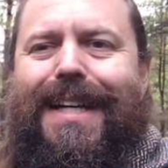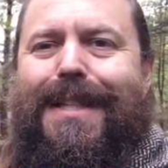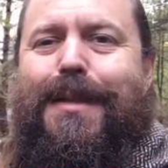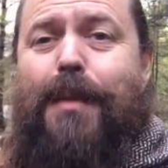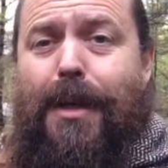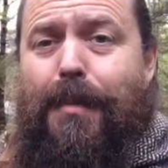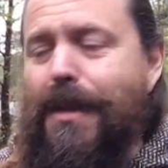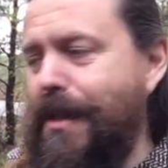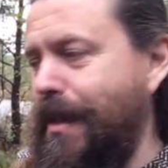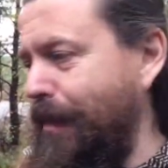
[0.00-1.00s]
It's my
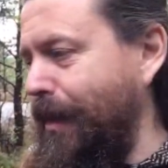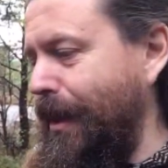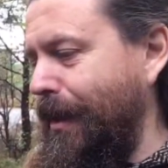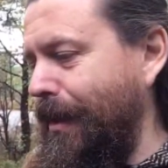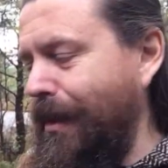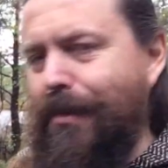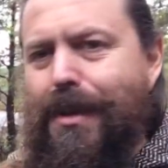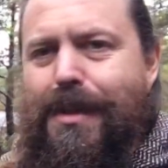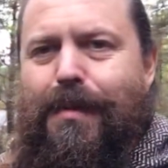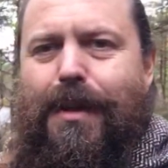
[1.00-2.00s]
plastic bag, and the
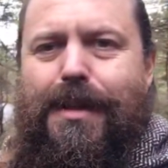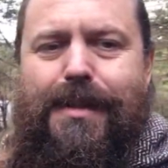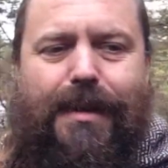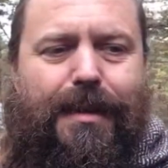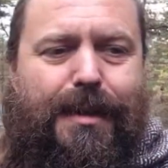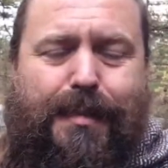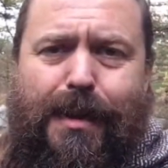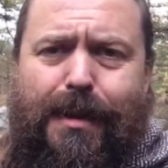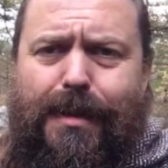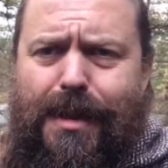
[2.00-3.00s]
reason why it's there is
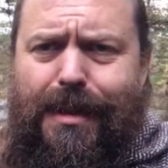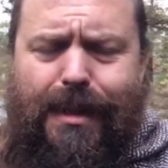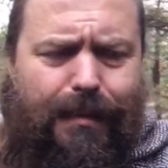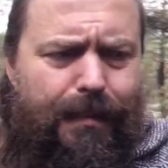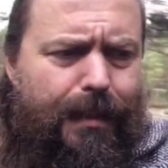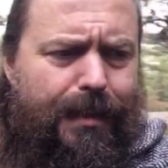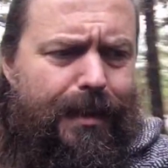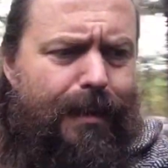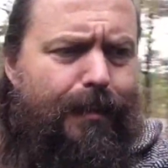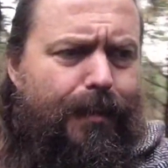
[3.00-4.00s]
because I didn't want
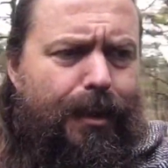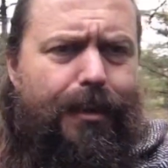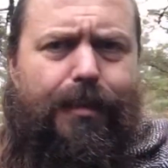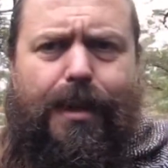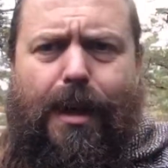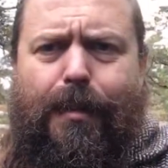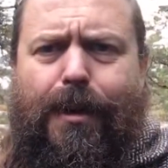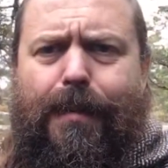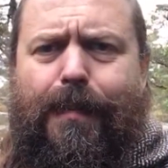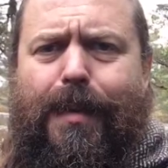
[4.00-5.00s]
it in front of
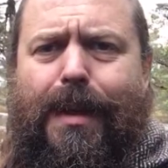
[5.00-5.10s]
camera.